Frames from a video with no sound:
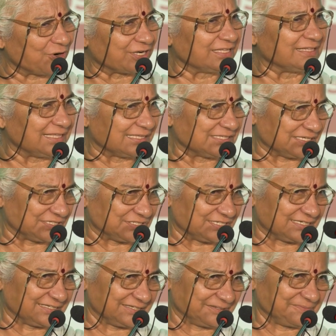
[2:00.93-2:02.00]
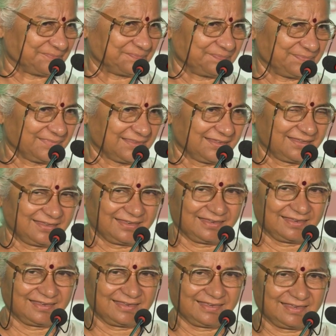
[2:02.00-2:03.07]
organization.
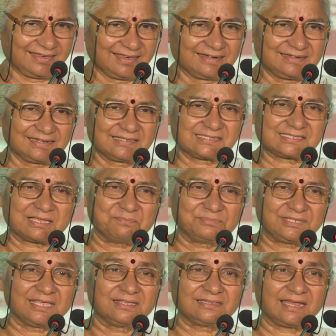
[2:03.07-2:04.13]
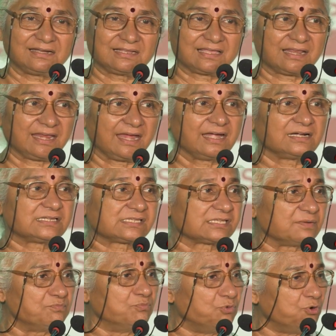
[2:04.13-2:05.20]
It is something that creates
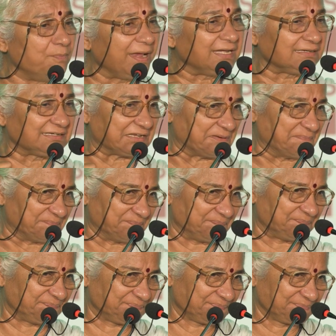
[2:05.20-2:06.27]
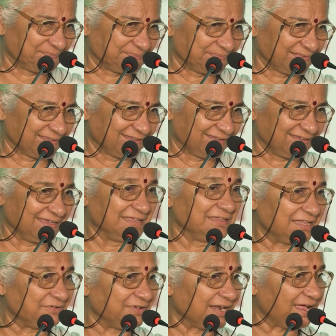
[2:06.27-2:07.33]
a momentum in
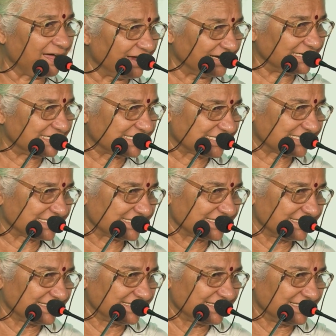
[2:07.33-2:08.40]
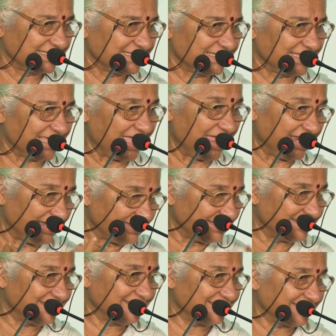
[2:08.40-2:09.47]
our hearts
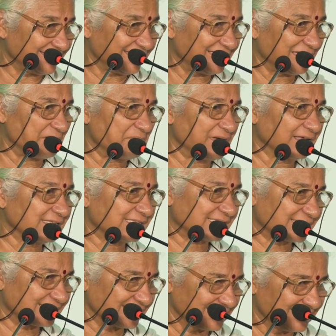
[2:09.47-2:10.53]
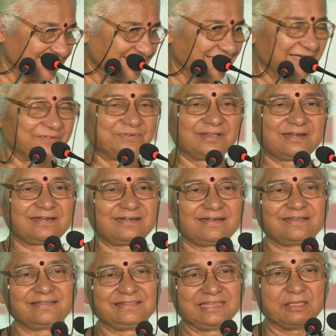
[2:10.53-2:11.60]
and amongst our
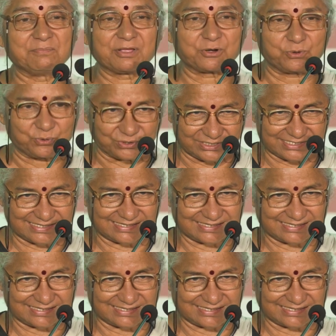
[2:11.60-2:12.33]
neighborhoods.